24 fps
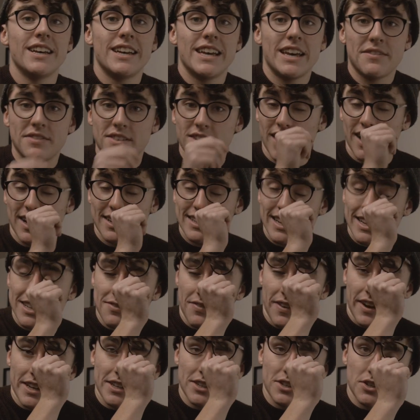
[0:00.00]
If not,
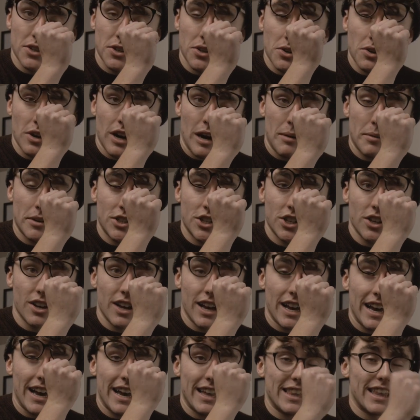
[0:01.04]
that's fine too. I'm a chill
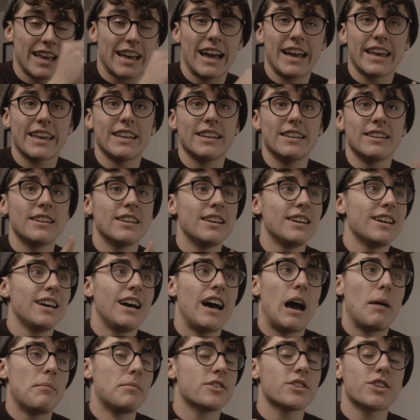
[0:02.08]
guy. I'm just going
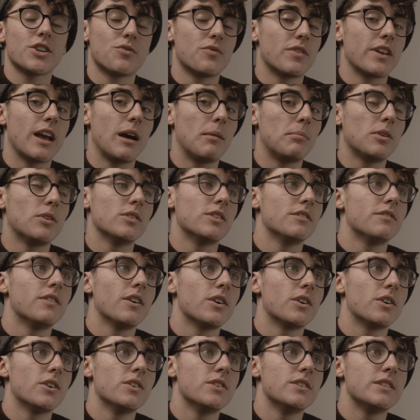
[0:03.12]
to re-upload the
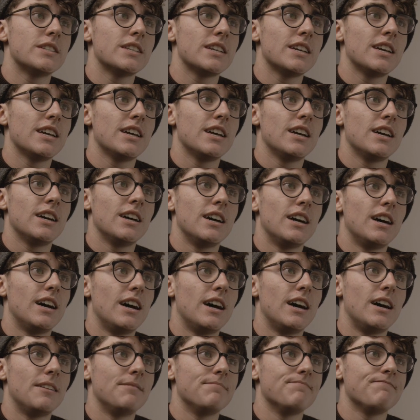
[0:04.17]
photos.
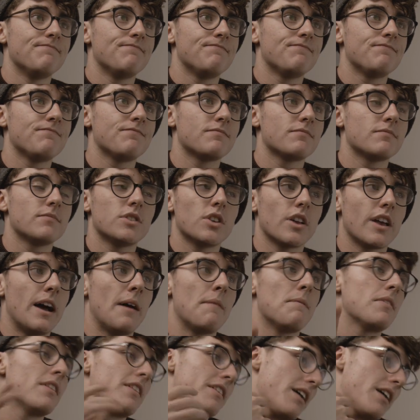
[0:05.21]
So yeah.